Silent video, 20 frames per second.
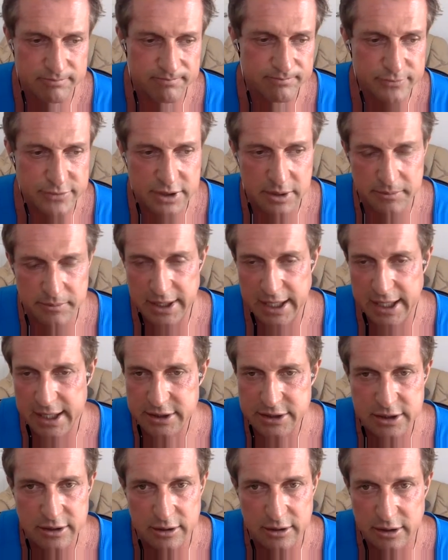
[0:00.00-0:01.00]
some of the
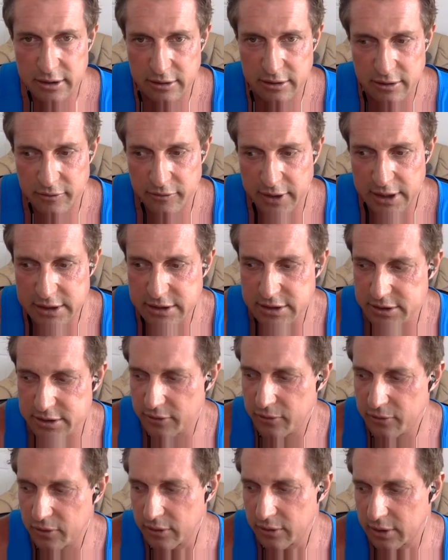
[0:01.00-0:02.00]
anxiolytic effects and so
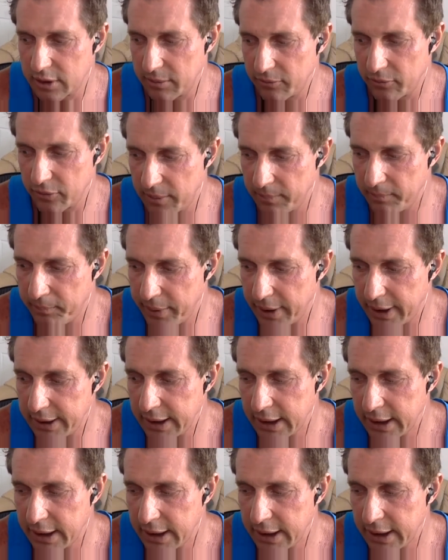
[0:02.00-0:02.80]
forth come from. But